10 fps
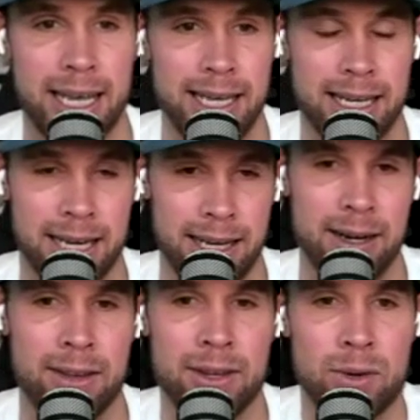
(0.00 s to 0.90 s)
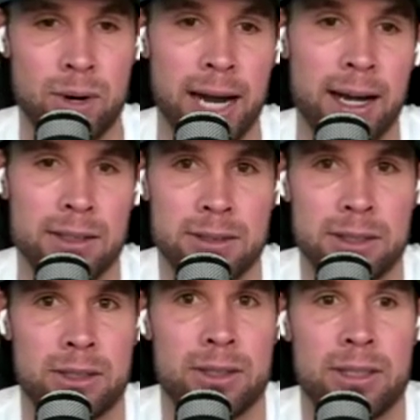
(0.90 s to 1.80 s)
he can hit it on the ground a
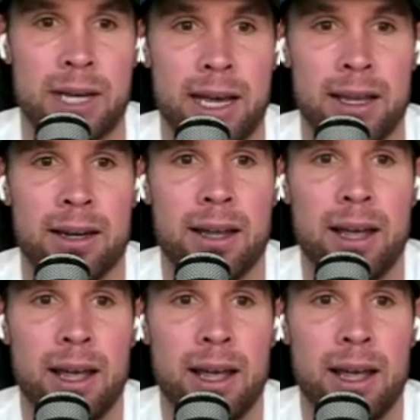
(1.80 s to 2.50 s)
little and, and,